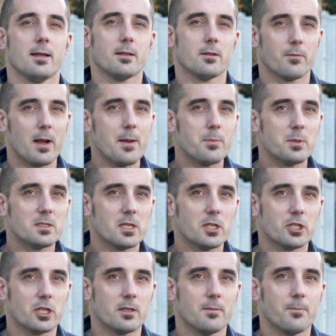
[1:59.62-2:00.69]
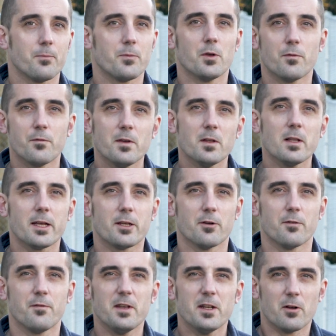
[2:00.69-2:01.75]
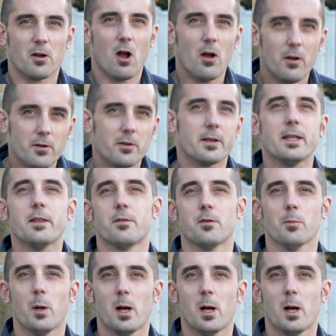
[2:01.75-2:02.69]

In the right position, you'll feel like your feet are underneath your